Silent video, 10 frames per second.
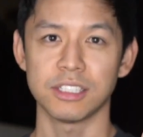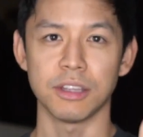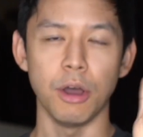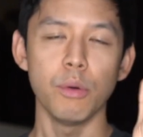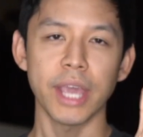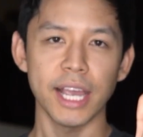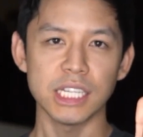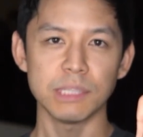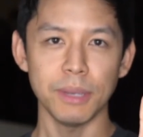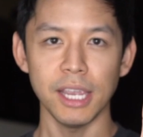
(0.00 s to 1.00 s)
okay
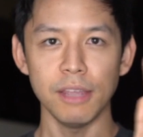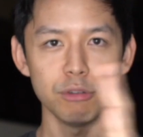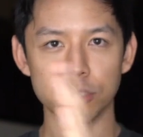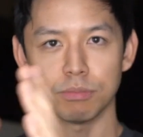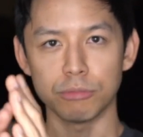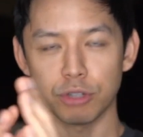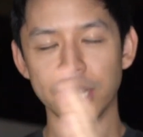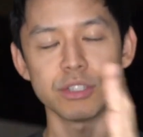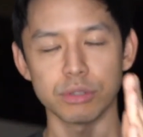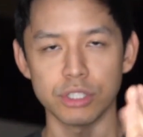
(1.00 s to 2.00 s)
speed, which
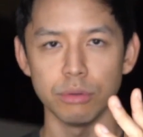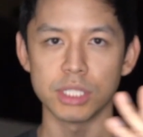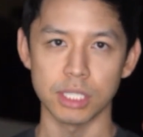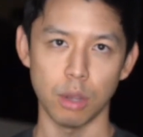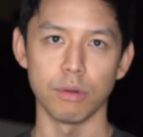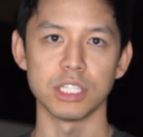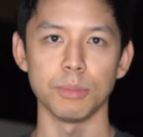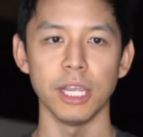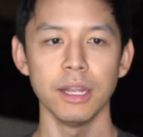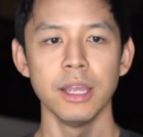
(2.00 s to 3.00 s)
transfers to a slower
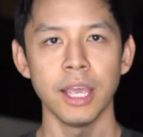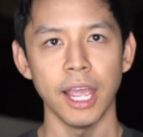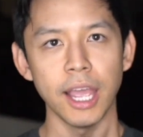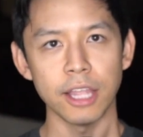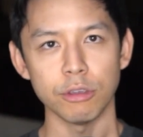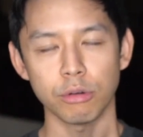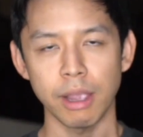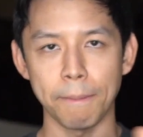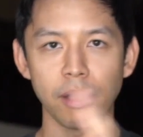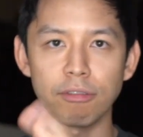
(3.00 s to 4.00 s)
speed. And you
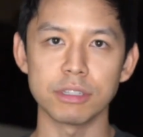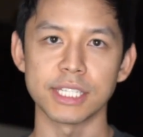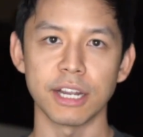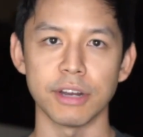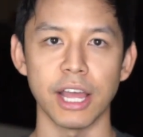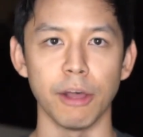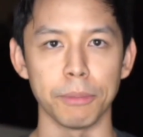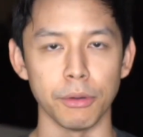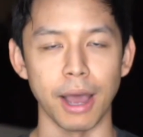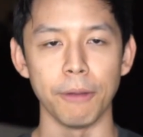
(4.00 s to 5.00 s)
create buffers there to help
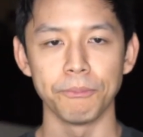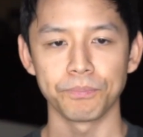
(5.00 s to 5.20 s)
you out.